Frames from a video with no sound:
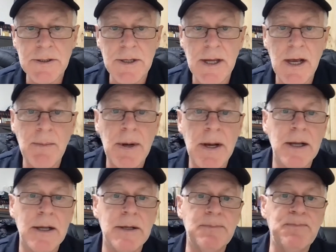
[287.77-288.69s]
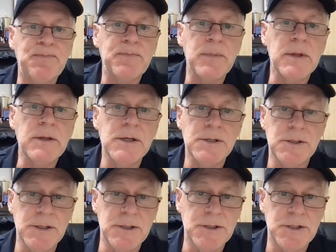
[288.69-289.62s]
that our market
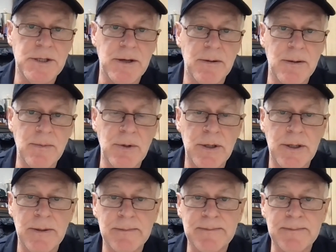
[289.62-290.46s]
doesn't necessarily mean